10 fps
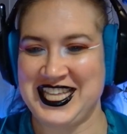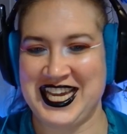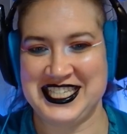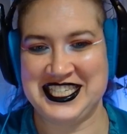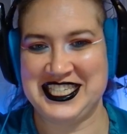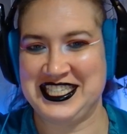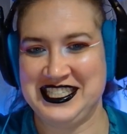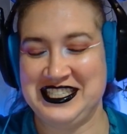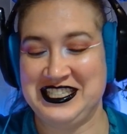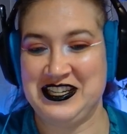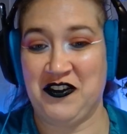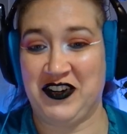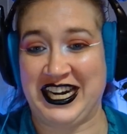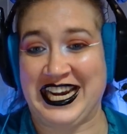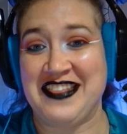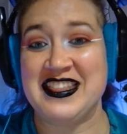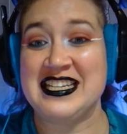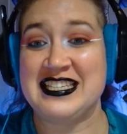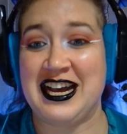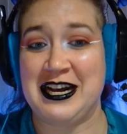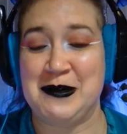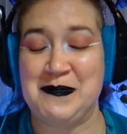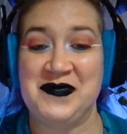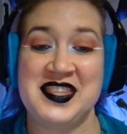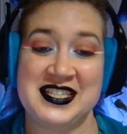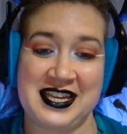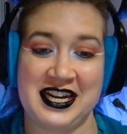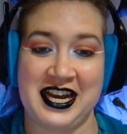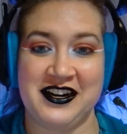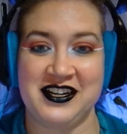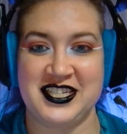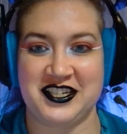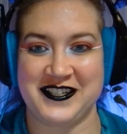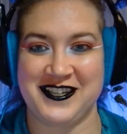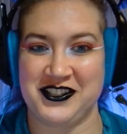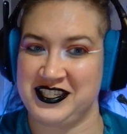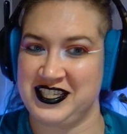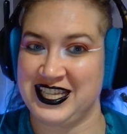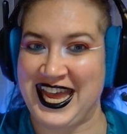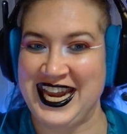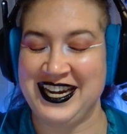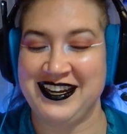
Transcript: That's so funny. And this kind of cutter is actually called a sled,